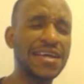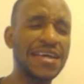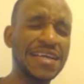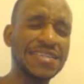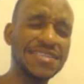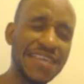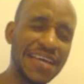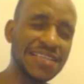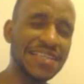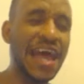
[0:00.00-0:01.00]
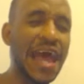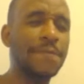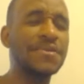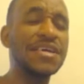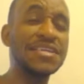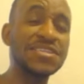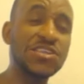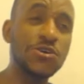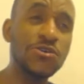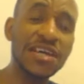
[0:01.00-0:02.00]
It didn't happen. It
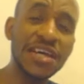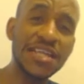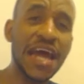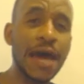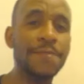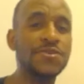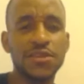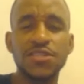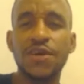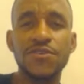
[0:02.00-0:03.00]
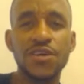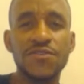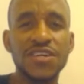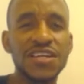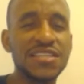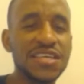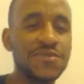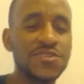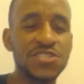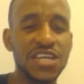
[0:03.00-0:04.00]
still can happen. You got WWE
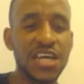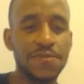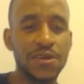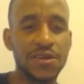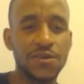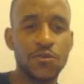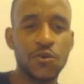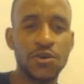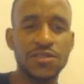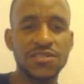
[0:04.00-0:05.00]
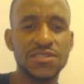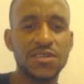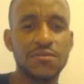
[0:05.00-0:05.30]
Divas Champion, of course.